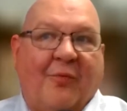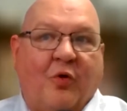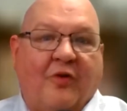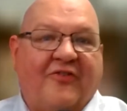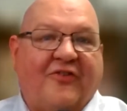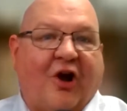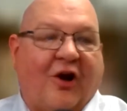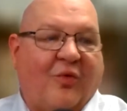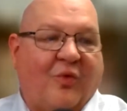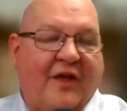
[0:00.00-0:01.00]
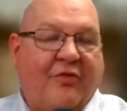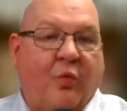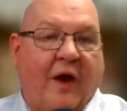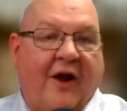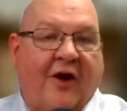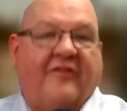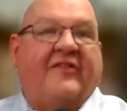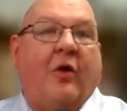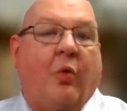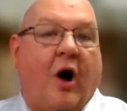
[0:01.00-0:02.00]
we'll start with where,
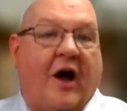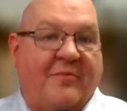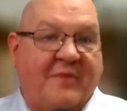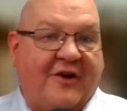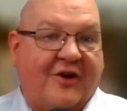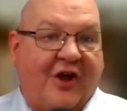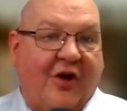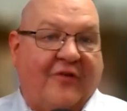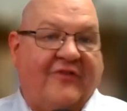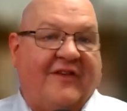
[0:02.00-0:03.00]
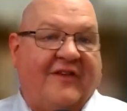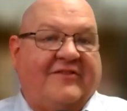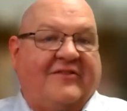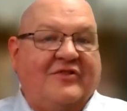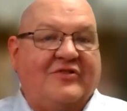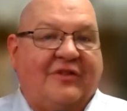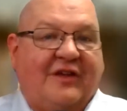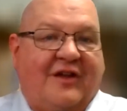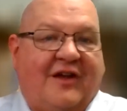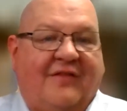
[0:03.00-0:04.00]
say, a water meter goes. That's usually
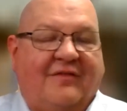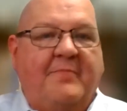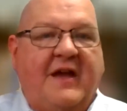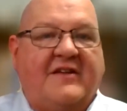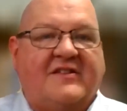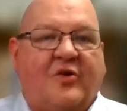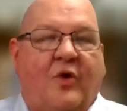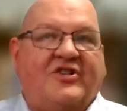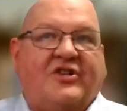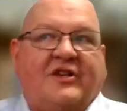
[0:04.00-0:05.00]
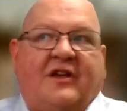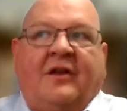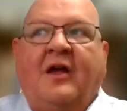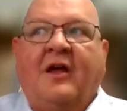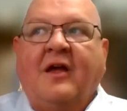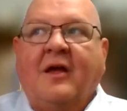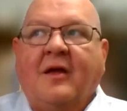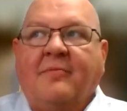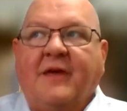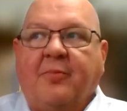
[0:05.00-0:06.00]
the biggest question
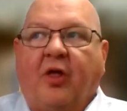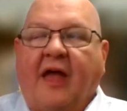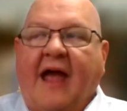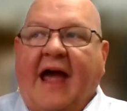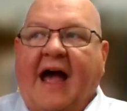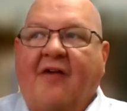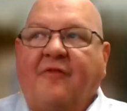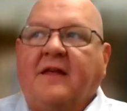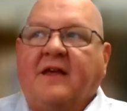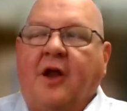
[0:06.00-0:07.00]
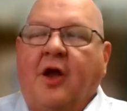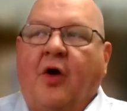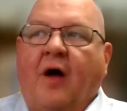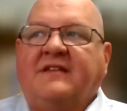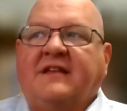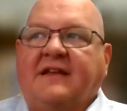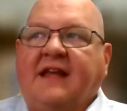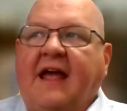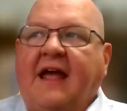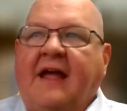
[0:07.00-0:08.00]
people have. You know,
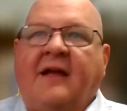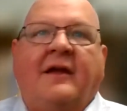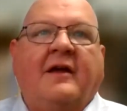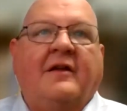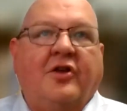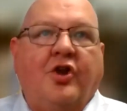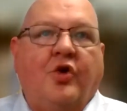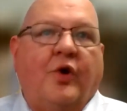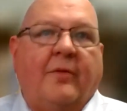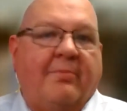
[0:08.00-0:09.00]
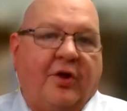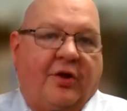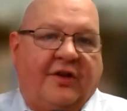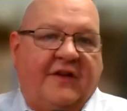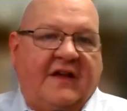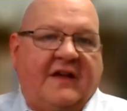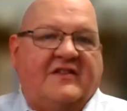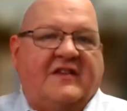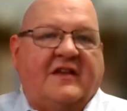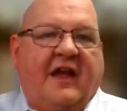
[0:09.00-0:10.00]
today, newer
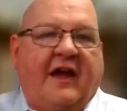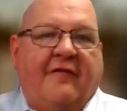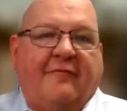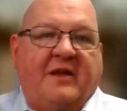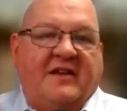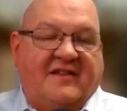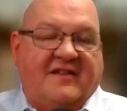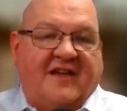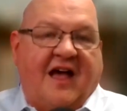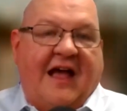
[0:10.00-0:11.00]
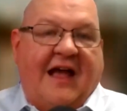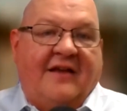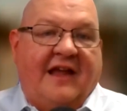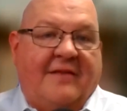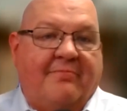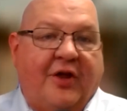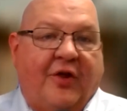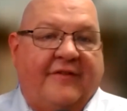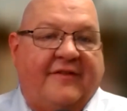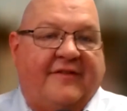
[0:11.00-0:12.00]
buildings have been designed and
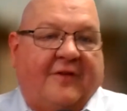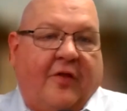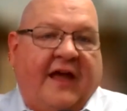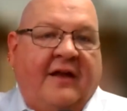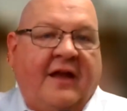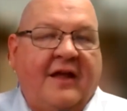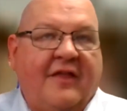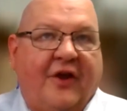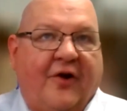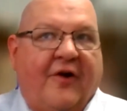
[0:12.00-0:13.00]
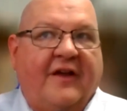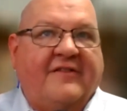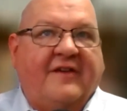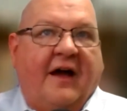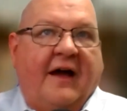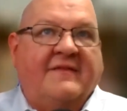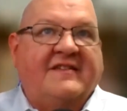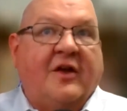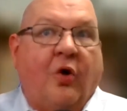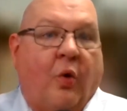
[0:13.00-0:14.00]
built so that there is a
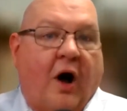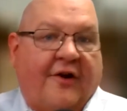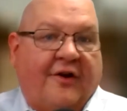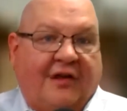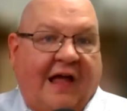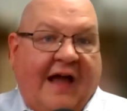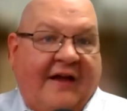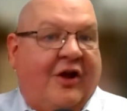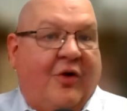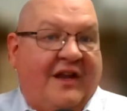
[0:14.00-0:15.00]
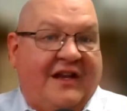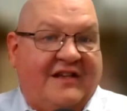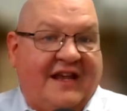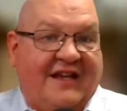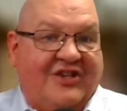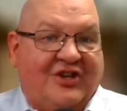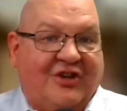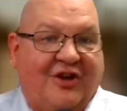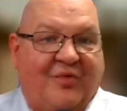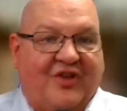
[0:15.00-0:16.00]
single water line going into each
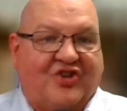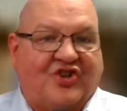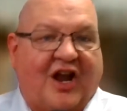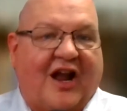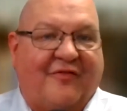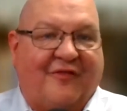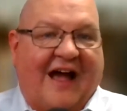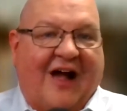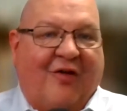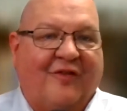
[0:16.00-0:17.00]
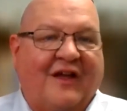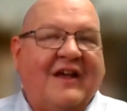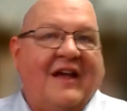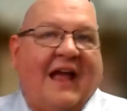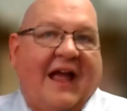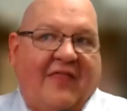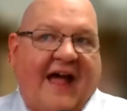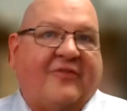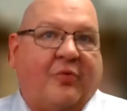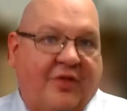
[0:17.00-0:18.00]
unit with a shutoff valve. And
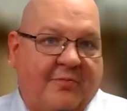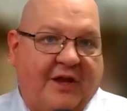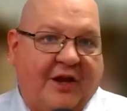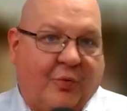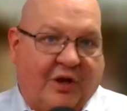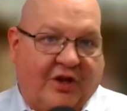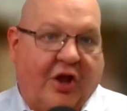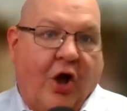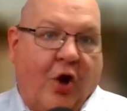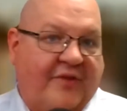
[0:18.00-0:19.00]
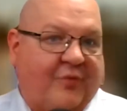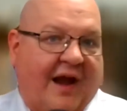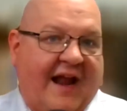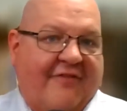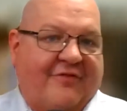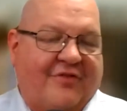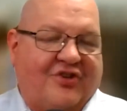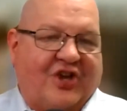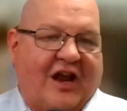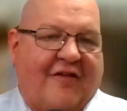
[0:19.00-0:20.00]
that's where the meter would go, is right after the
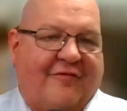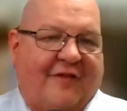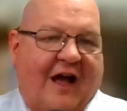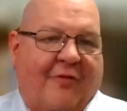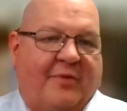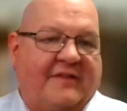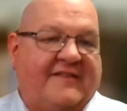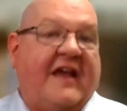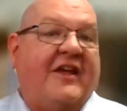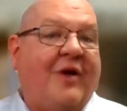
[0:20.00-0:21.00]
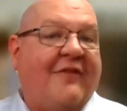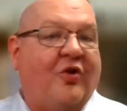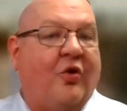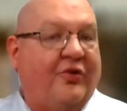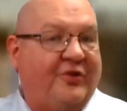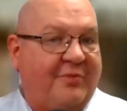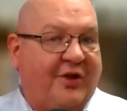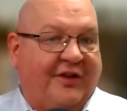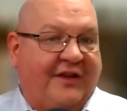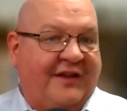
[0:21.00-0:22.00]
shutoff valve. But say you have an older
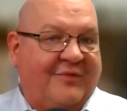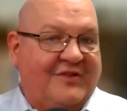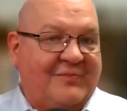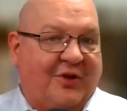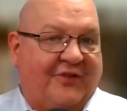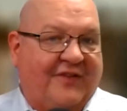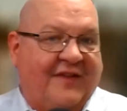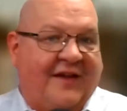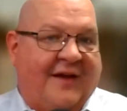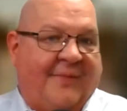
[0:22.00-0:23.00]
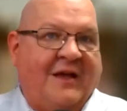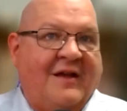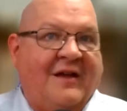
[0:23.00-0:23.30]
building that was built in the